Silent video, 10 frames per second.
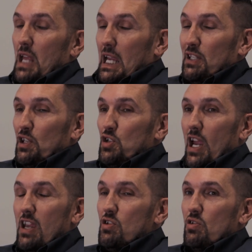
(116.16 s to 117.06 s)
Things can
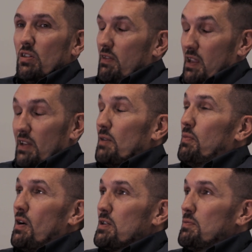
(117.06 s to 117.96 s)
change, things are
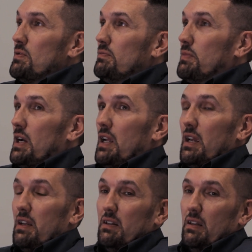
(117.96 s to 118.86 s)
possible,
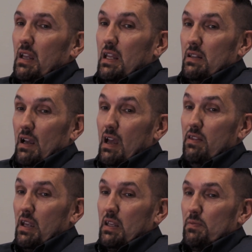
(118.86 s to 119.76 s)
but I
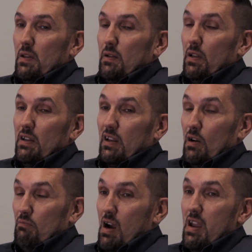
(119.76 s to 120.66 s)
think it's been a blessing
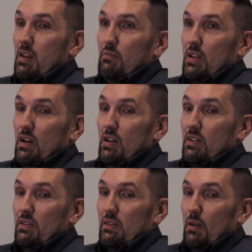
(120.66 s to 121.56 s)
on my end
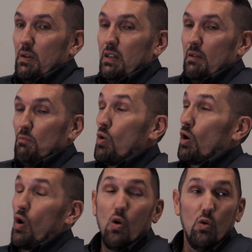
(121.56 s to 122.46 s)
because, I'm more
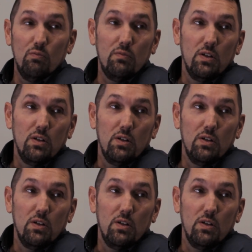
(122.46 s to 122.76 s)
home.